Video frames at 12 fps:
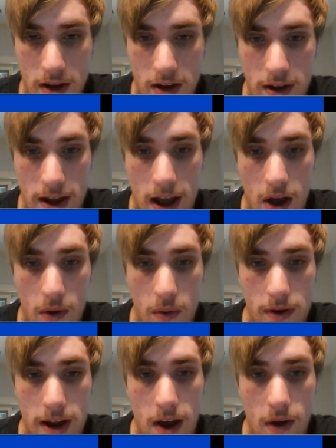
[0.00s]

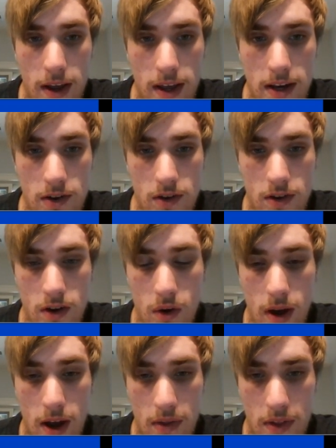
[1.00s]
now I can
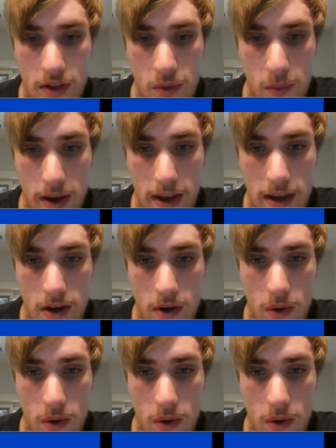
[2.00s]
go out this way,